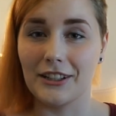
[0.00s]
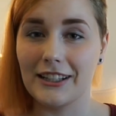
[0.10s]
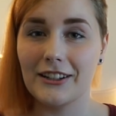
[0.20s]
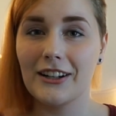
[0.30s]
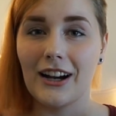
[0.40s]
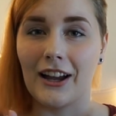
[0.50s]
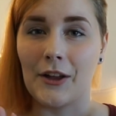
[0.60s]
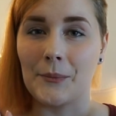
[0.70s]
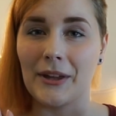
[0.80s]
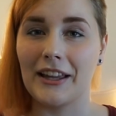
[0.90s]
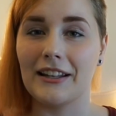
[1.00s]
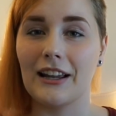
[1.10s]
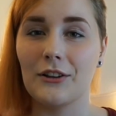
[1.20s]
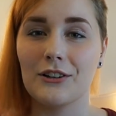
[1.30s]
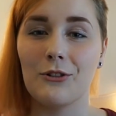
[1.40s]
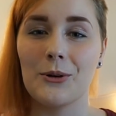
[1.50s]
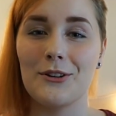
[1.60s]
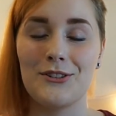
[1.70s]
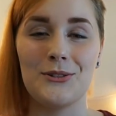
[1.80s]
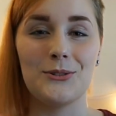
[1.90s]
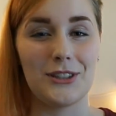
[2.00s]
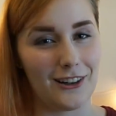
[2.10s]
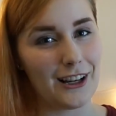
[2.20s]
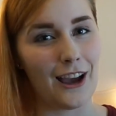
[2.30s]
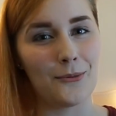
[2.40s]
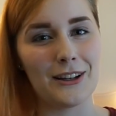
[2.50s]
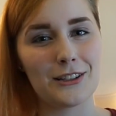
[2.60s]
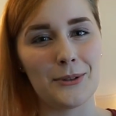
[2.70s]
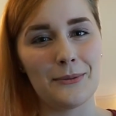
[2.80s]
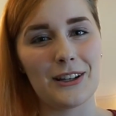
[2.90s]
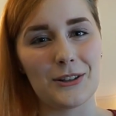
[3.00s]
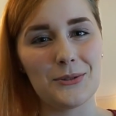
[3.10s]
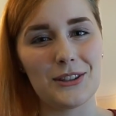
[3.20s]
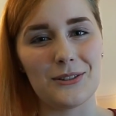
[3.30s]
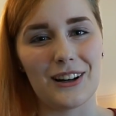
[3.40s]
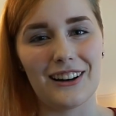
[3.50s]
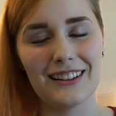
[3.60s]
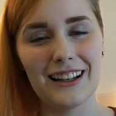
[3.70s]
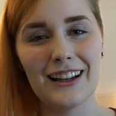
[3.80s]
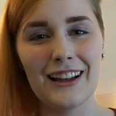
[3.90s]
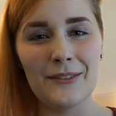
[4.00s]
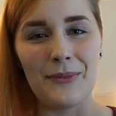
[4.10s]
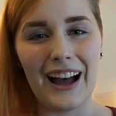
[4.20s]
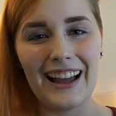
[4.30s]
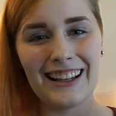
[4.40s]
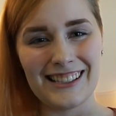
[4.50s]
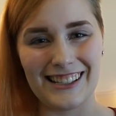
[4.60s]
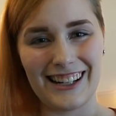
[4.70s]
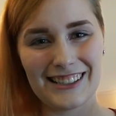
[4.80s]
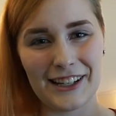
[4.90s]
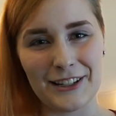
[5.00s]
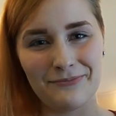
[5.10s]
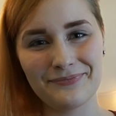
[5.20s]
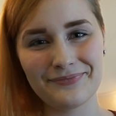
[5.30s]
to hear, and I look forward to sharing how my experiment goes with you all. Bye, see you next time.